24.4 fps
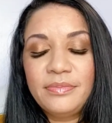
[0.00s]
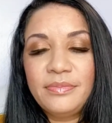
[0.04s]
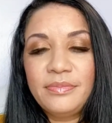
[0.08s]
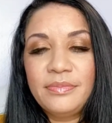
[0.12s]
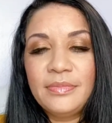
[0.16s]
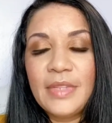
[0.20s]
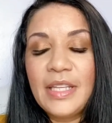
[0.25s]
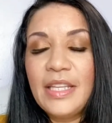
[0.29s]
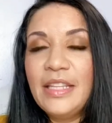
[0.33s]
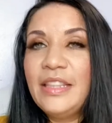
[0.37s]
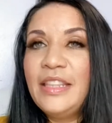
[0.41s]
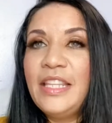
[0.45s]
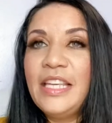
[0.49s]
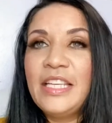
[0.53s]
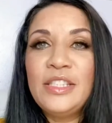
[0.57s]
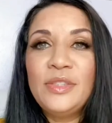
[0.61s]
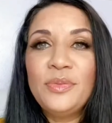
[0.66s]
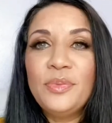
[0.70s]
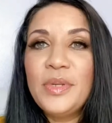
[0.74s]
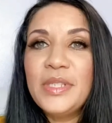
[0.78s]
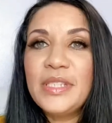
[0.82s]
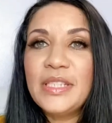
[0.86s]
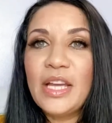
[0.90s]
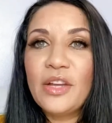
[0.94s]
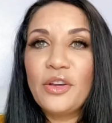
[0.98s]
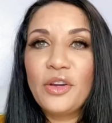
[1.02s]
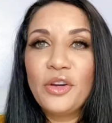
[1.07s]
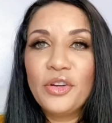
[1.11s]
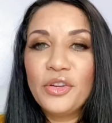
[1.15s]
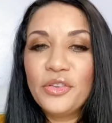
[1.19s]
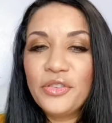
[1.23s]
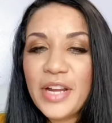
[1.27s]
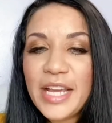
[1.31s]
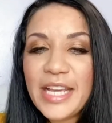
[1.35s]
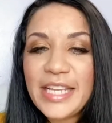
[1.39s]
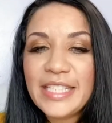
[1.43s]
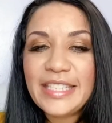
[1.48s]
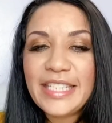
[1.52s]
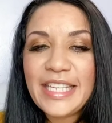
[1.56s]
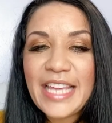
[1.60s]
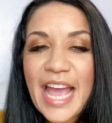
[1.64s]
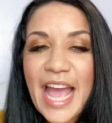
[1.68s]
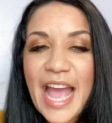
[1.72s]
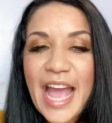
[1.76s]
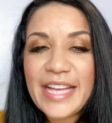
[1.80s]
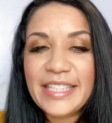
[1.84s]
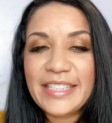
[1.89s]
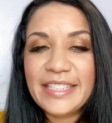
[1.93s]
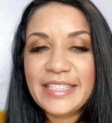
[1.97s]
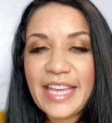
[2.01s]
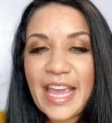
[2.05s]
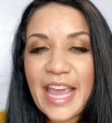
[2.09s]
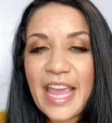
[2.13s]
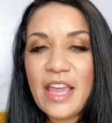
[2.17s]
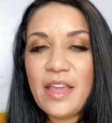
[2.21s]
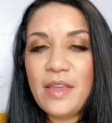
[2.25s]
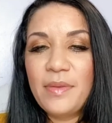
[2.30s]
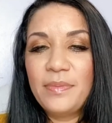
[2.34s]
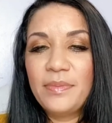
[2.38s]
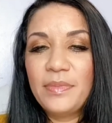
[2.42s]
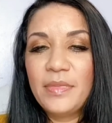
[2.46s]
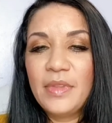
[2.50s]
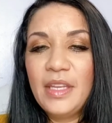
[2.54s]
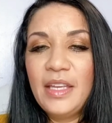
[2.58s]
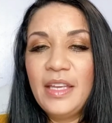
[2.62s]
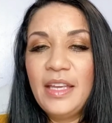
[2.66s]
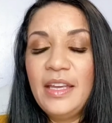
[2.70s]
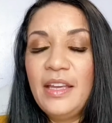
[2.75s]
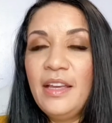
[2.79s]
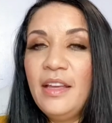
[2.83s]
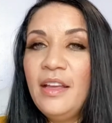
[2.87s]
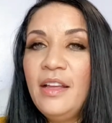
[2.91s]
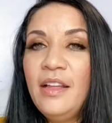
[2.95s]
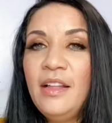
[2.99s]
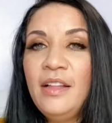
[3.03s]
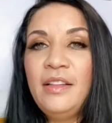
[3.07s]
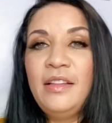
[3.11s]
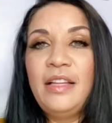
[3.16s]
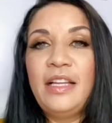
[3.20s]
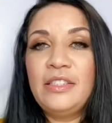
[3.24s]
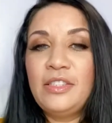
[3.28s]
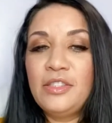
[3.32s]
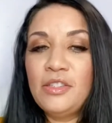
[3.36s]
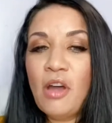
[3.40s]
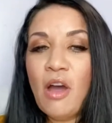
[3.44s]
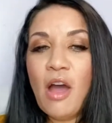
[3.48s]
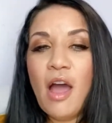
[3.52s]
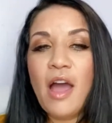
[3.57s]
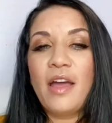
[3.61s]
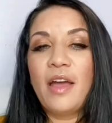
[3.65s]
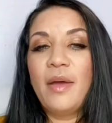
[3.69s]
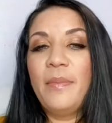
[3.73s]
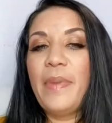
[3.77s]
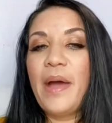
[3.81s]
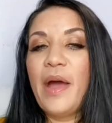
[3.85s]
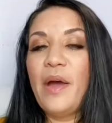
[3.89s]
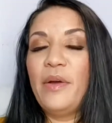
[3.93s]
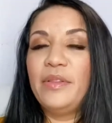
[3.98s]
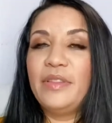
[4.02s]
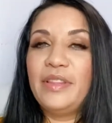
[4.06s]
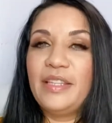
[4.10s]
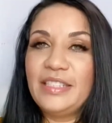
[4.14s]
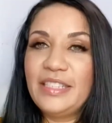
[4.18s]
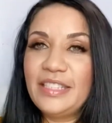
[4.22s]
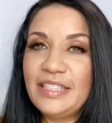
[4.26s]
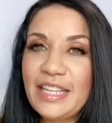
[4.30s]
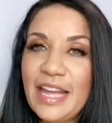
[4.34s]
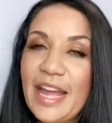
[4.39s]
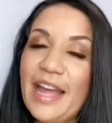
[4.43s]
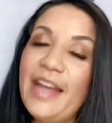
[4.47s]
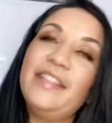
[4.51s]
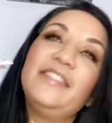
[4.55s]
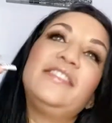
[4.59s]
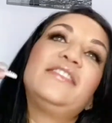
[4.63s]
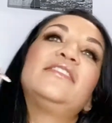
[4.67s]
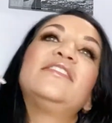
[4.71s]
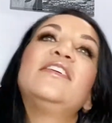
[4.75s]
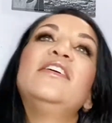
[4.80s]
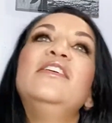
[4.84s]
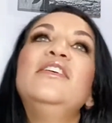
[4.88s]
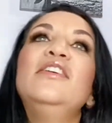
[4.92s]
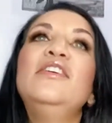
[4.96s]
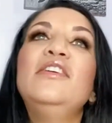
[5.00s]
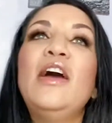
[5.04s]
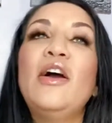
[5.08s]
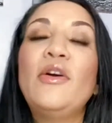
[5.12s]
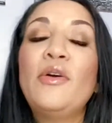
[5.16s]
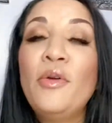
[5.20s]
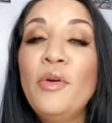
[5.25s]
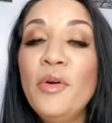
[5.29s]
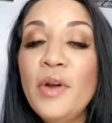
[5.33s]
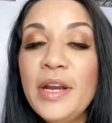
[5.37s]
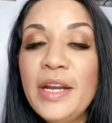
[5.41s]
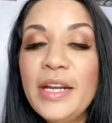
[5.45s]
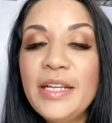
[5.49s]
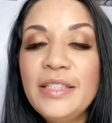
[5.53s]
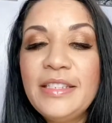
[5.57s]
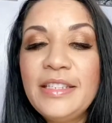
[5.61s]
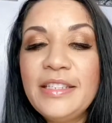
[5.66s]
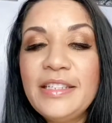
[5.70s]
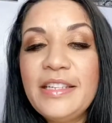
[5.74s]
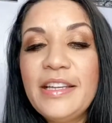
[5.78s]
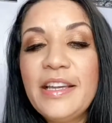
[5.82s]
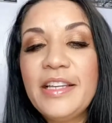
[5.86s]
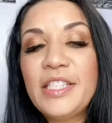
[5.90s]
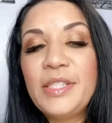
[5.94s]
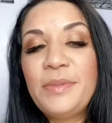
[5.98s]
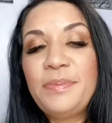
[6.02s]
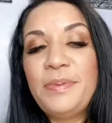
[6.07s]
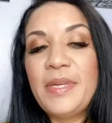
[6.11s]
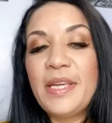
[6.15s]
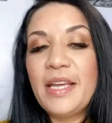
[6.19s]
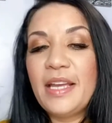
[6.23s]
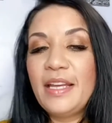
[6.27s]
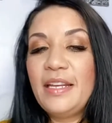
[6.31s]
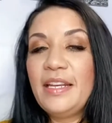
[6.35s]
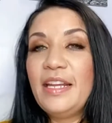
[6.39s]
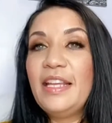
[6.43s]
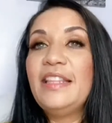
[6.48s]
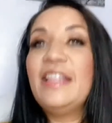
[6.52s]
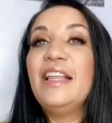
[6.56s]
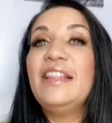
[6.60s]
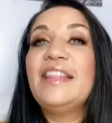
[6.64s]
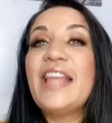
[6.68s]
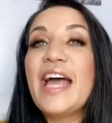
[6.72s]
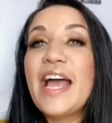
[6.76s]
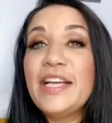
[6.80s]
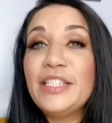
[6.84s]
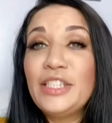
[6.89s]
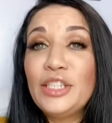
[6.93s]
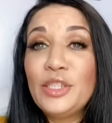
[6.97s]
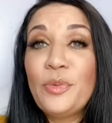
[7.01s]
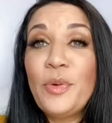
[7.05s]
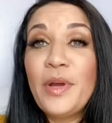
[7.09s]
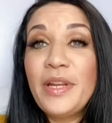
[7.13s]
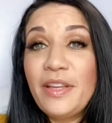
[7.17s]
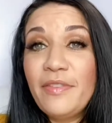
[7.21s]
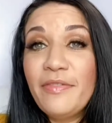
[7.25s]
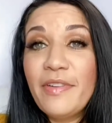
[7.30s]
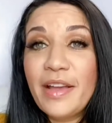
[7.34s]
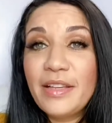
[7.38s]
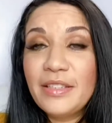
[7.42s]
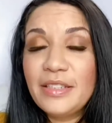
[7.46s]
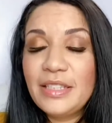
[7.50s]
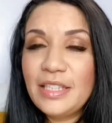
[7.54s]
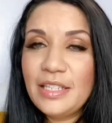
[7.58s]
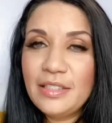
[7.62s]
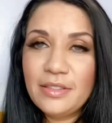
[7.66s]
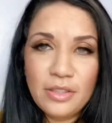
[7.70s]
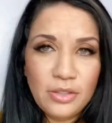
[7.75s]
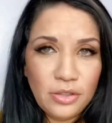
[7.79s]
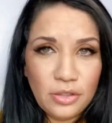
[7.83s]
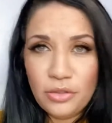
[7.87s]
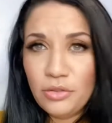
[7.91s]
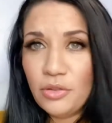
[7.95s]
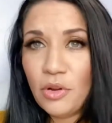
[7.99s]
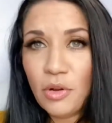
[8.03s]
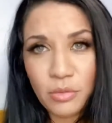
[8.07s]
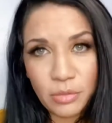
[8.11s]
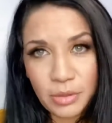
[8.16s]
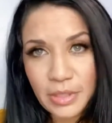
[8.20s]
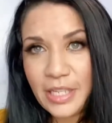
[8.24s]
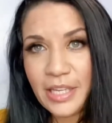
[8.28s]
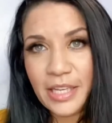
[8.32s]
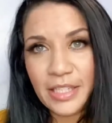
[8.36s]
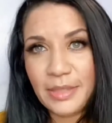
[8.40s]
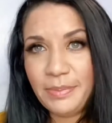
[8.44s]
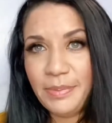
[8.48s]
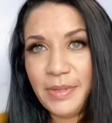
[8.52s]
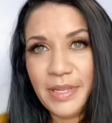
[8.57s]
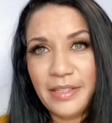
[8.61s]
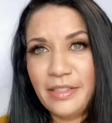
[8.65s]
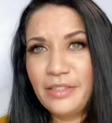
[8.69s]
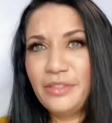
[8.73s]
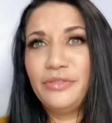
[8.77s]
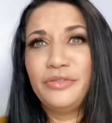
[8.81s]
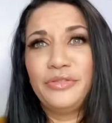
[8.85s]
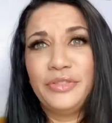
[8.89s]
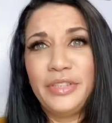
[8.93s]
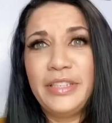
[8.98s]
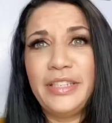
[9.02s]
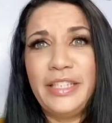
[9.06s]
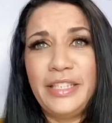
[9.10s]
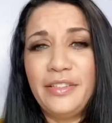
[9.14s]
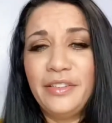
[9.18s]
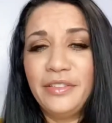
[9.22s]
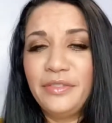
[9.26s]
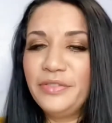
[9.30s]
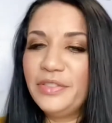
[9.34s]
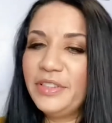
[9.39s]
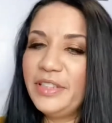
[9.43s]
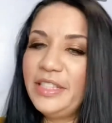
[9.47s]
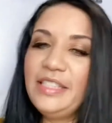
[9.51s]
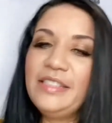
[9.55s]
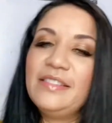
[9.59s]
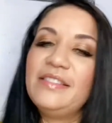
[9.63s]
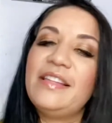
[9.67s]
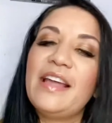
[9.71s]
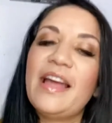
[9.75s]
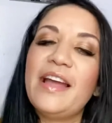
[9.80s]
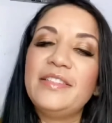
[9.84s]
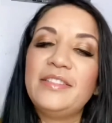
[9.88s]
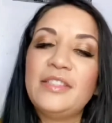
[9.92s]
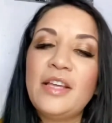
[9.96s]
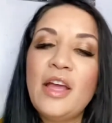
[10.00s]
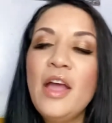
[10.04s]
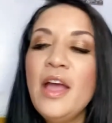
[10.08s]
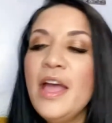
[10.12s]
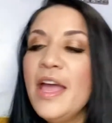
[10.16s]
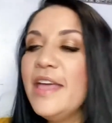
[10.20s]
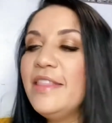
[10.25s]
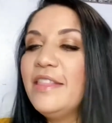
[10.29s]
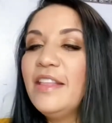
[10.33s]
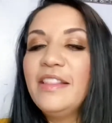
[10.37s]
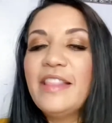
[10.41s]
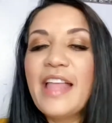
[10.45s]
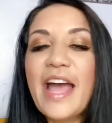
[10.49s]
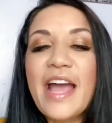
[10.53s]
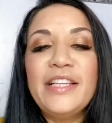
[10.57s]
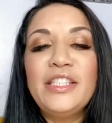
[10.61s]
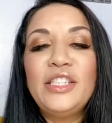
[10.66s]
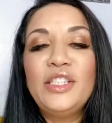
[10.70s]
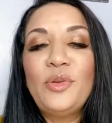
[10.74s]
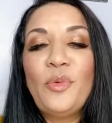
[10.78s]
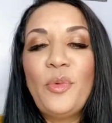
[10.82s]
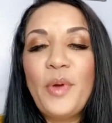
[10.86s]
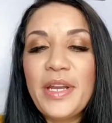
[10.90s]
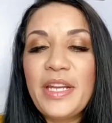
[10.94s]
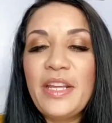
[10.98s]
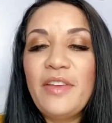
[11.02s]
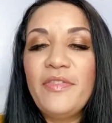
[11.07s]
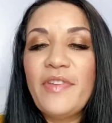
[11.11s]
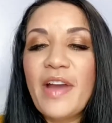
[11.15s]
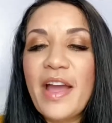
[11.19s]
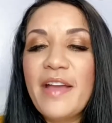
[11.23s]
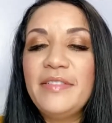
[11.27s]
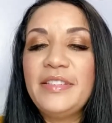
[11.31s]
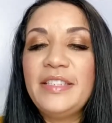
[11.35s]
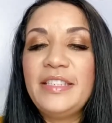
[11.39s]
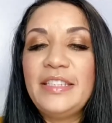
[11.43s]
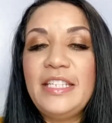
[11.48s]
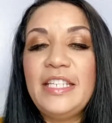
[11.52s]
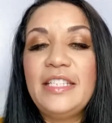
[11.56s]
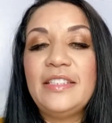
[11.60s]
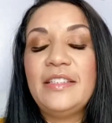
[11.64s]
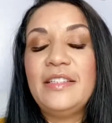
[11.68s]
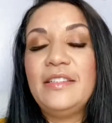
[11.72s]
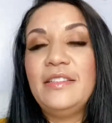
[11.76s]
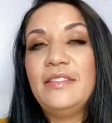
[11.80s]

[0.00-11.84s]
This was a crazy ass game. Let's talk about the stats. According to ESPN, in the last 25 seasons, you know ESPN is really good for these stats. In the last 25 seasons,